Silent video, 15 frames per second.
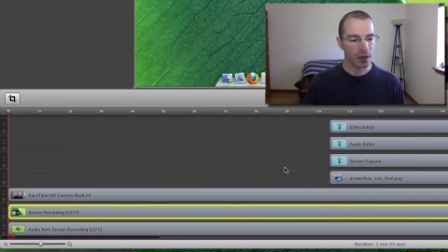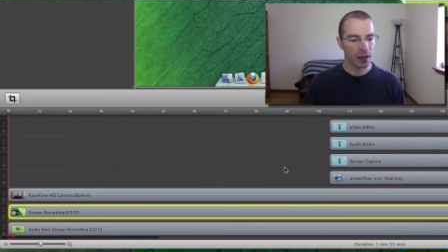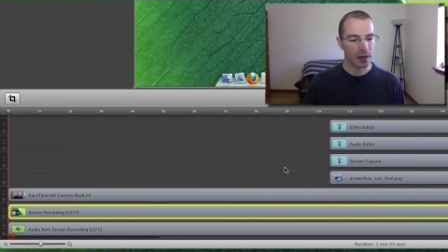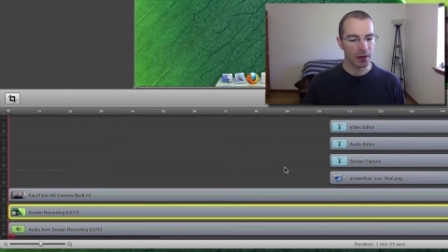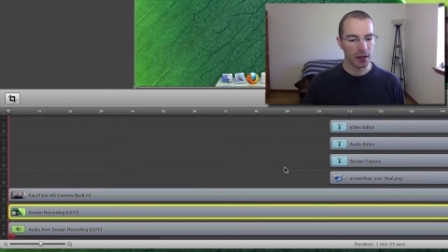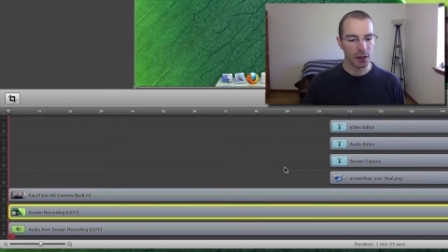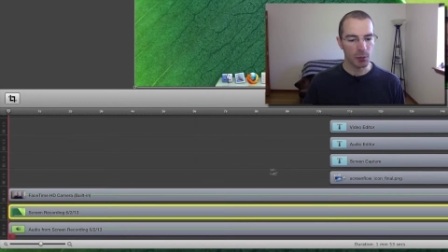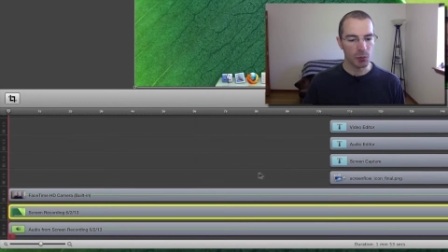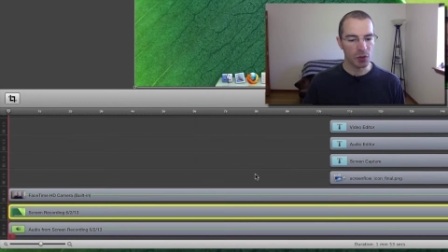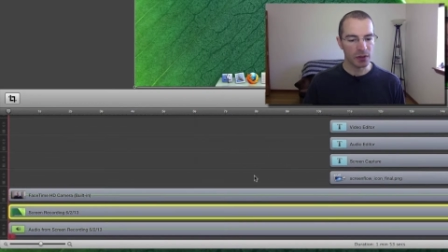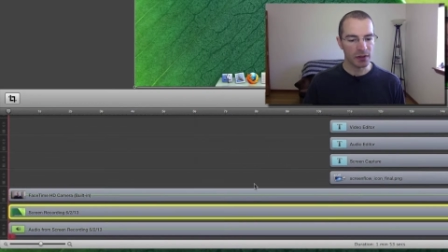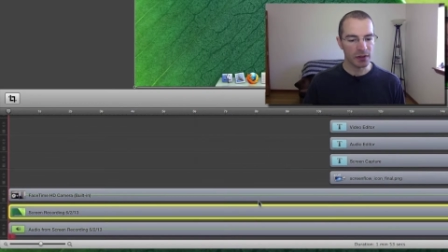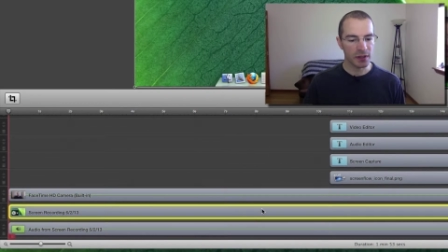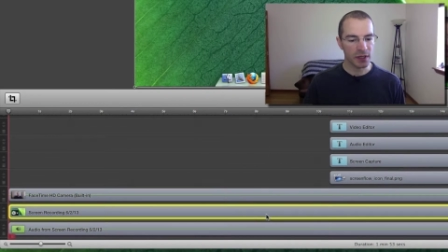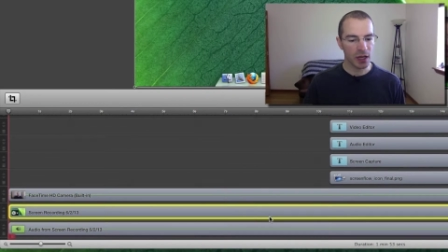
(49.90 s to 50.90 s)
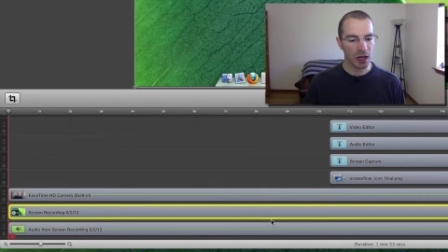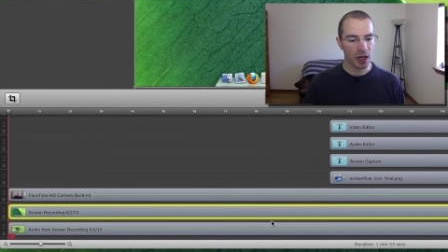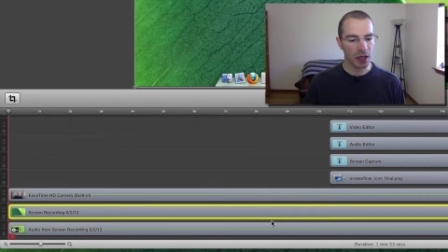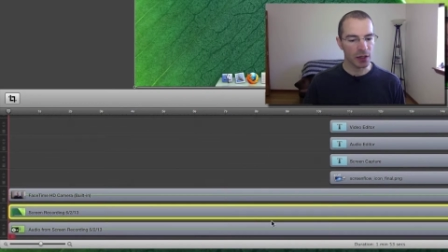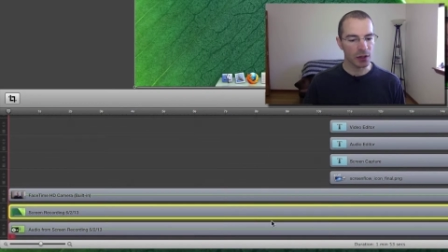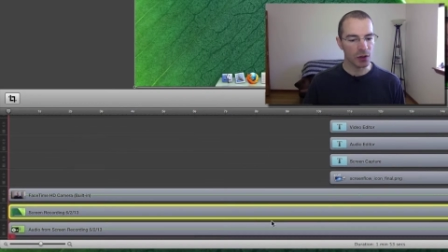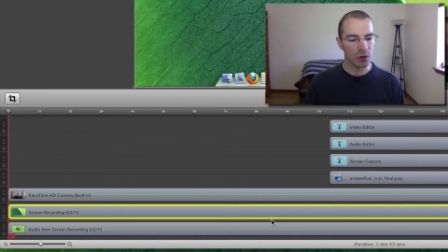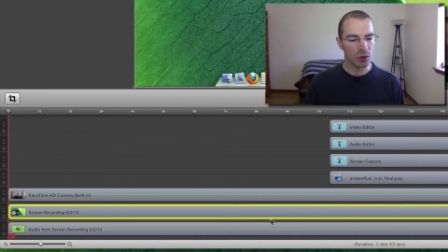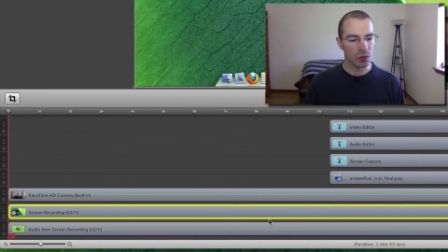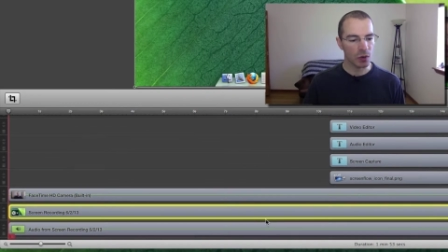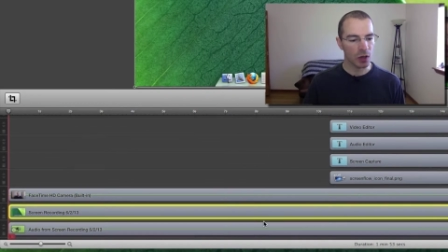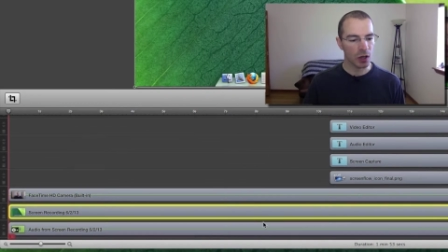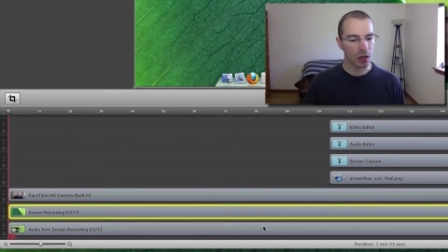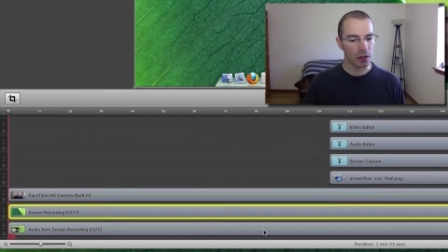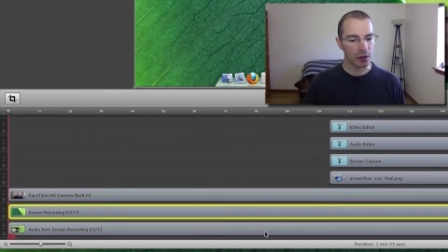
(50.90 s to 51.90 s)
And then it puts the audio
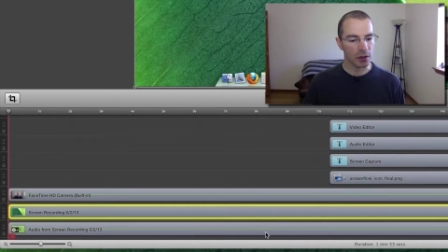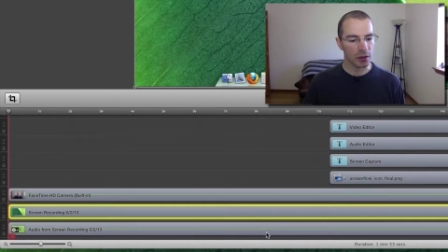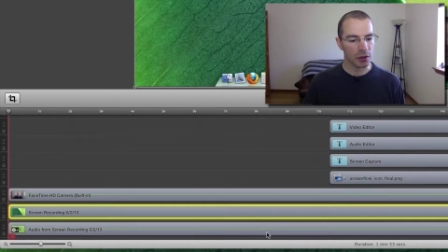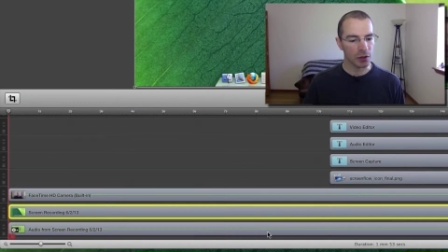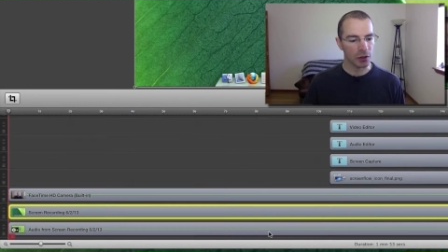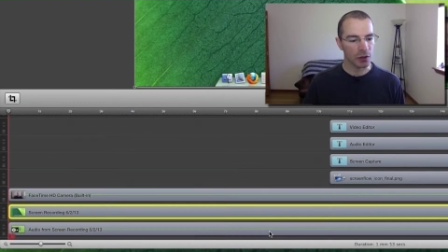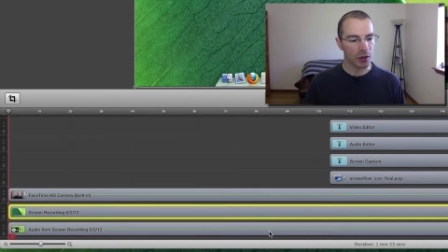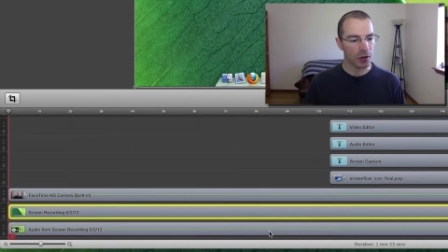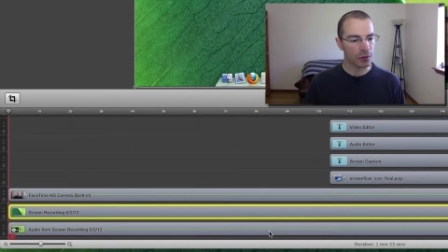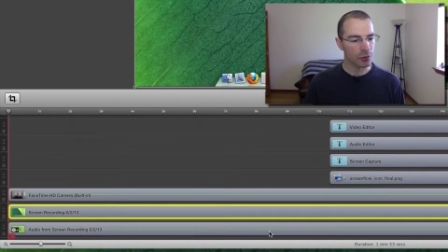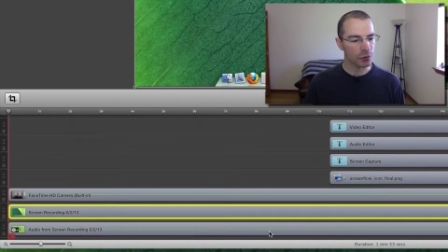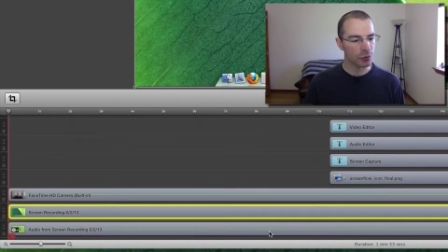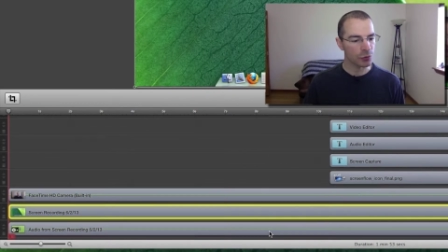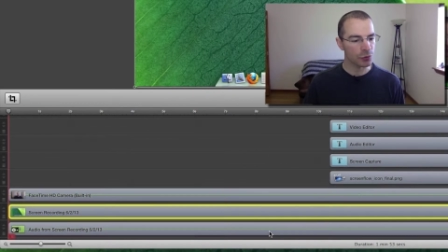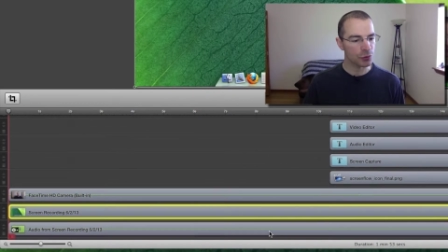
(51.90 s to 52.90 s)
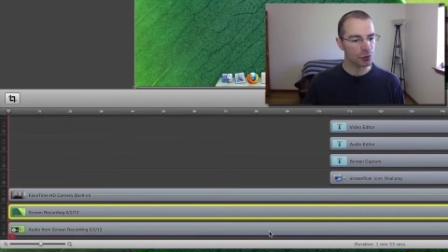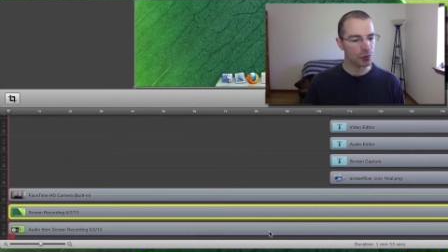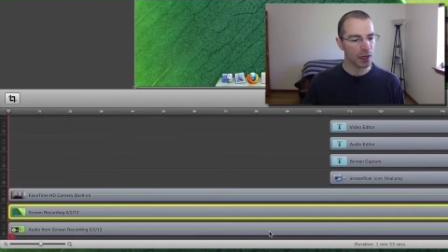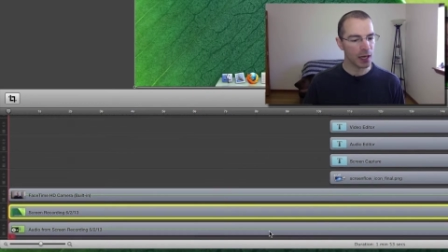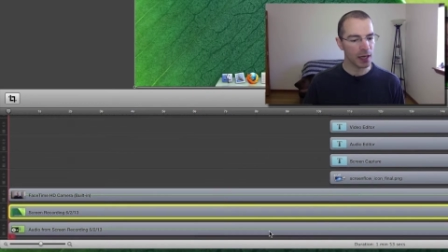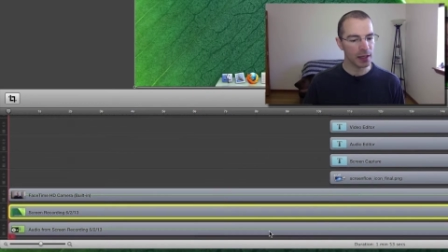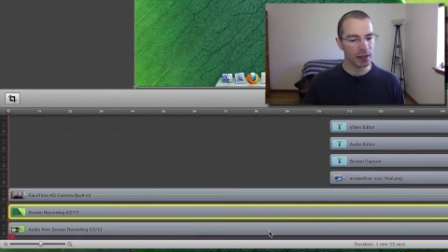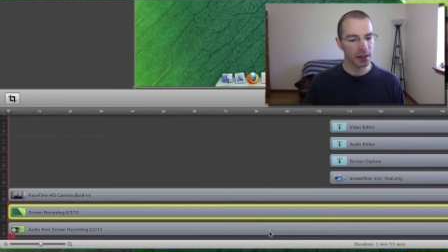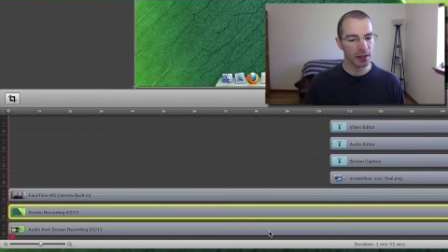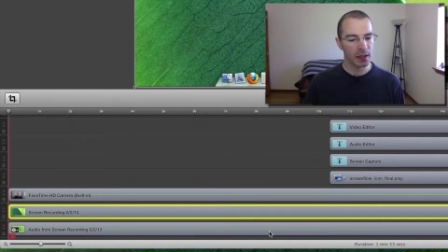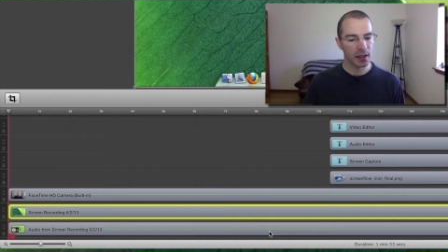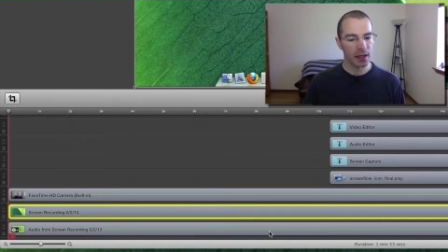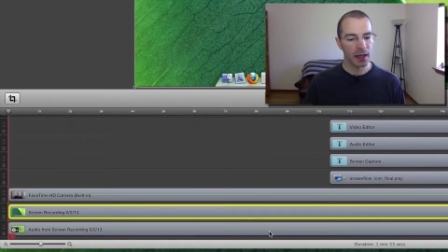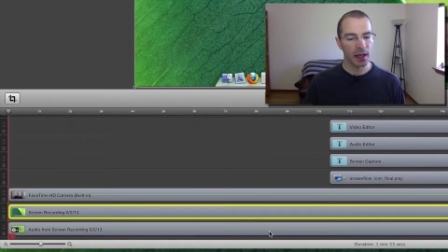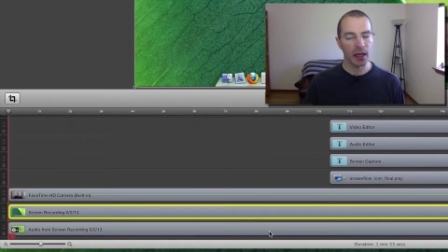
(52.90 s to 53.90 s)
on another track
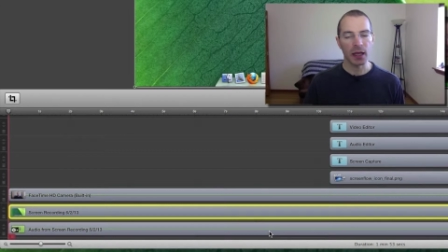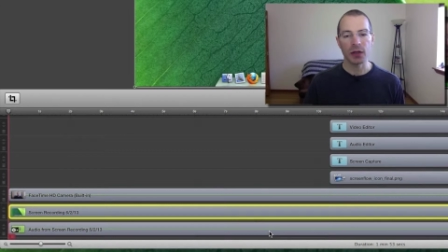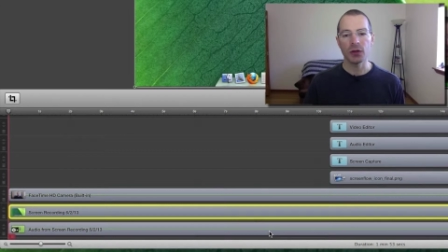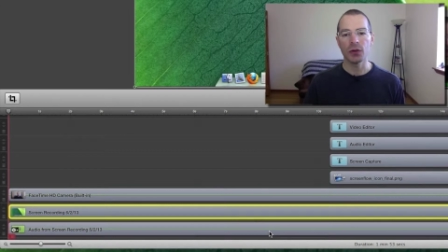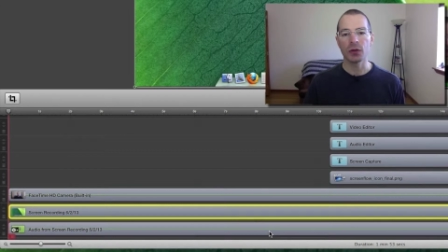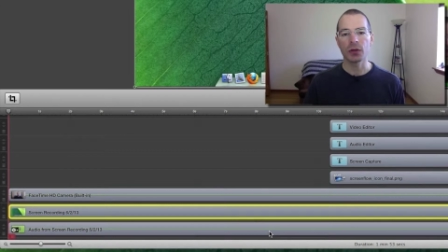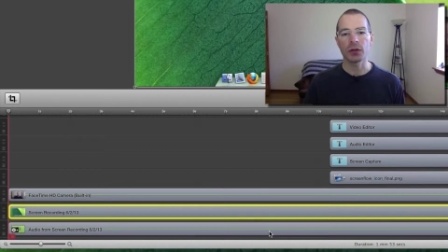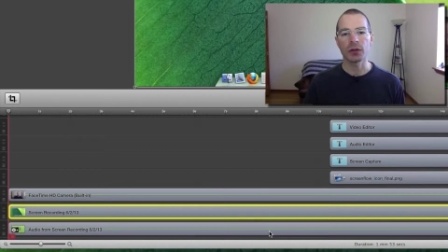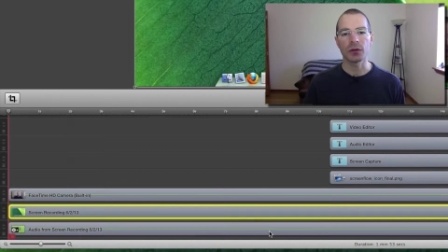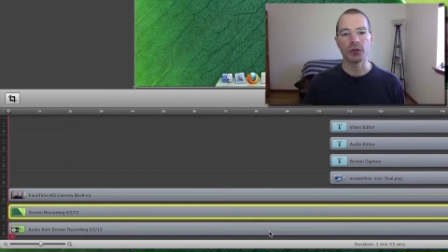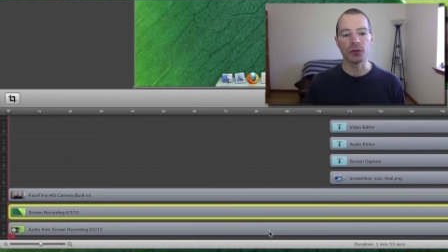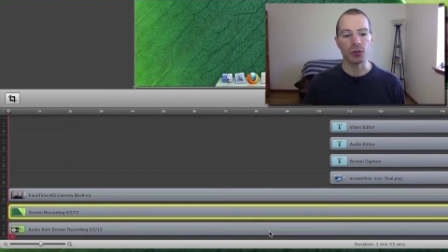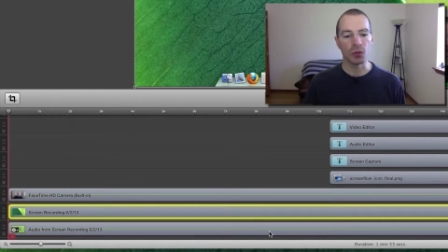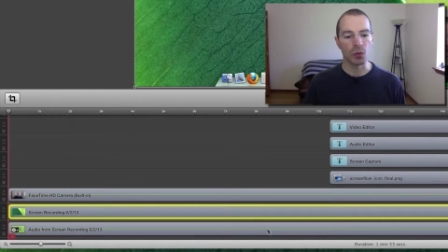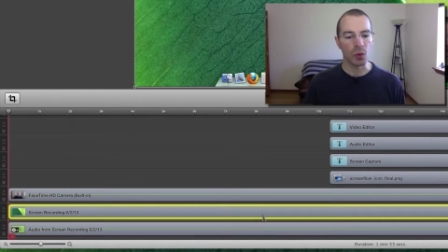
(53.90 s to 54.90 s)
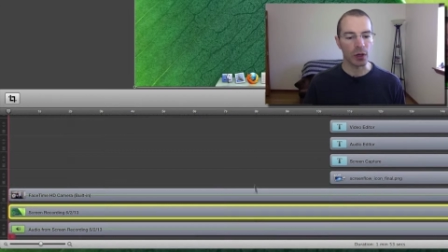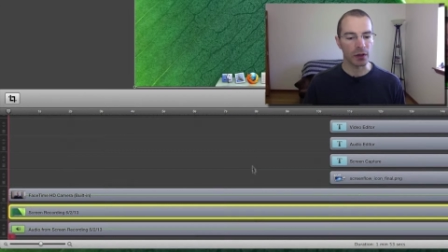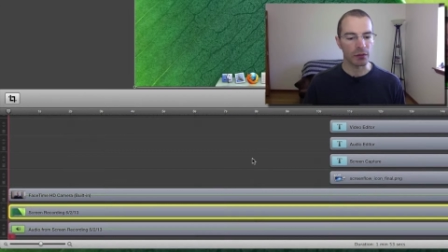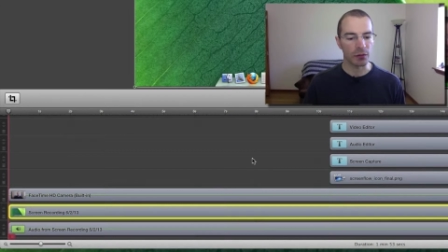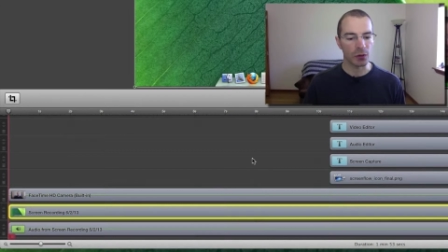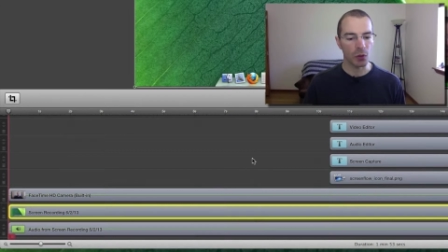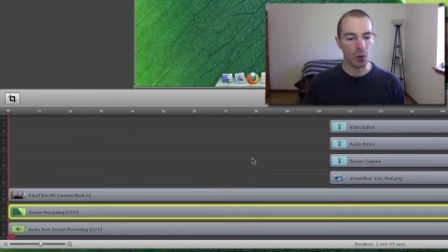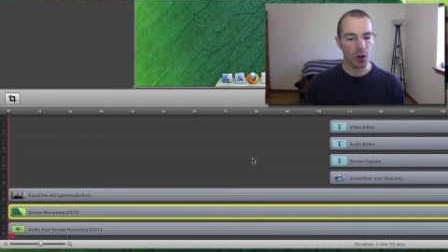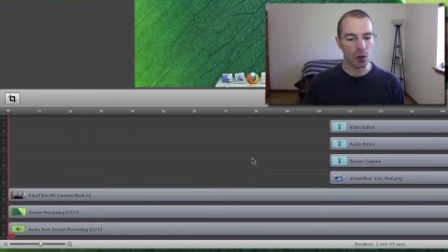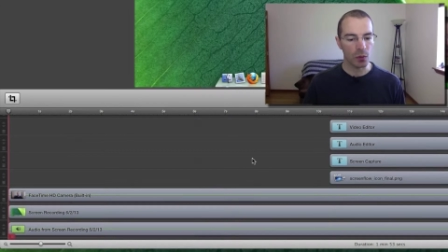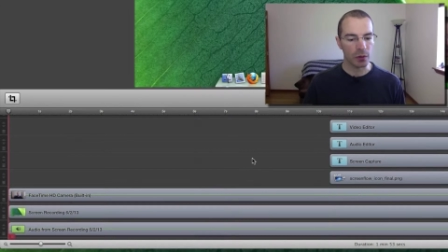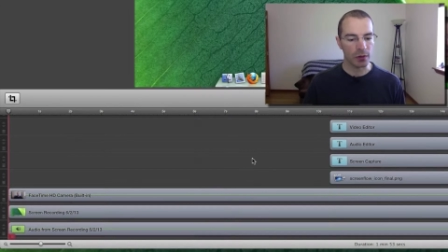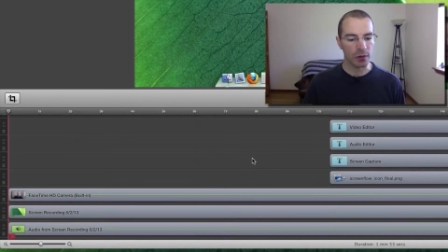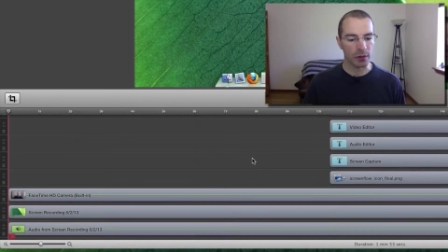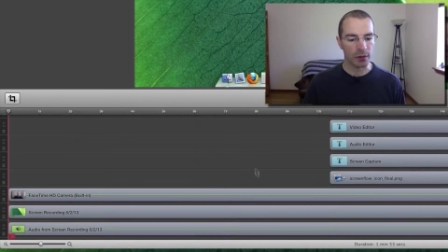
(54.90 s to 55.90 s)
and you can do whatever you want
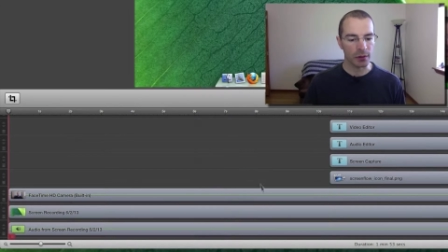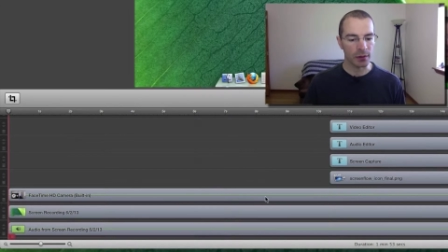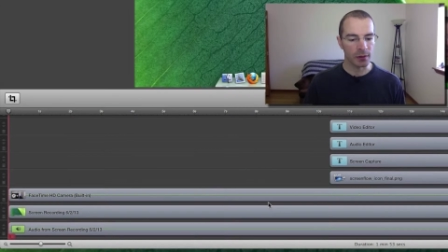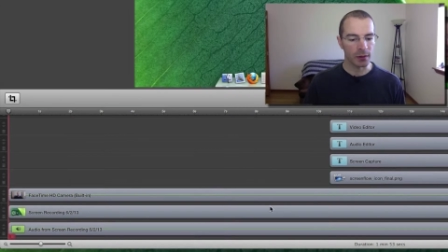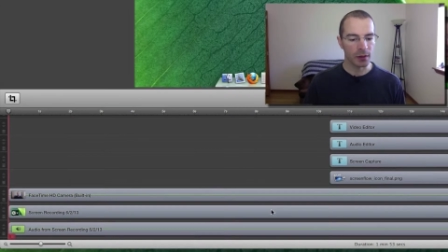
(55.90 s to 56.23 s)
with it.